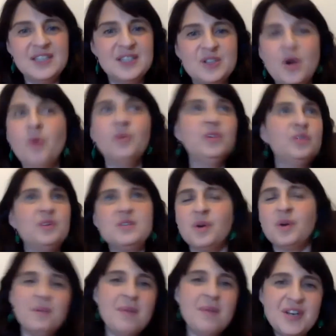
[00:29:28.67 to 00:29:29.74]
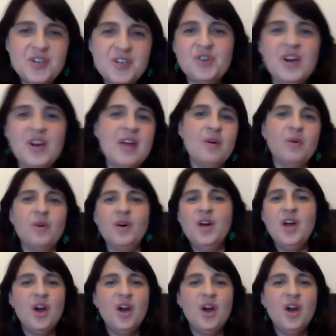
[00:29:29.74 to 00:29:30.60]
told through a documentary or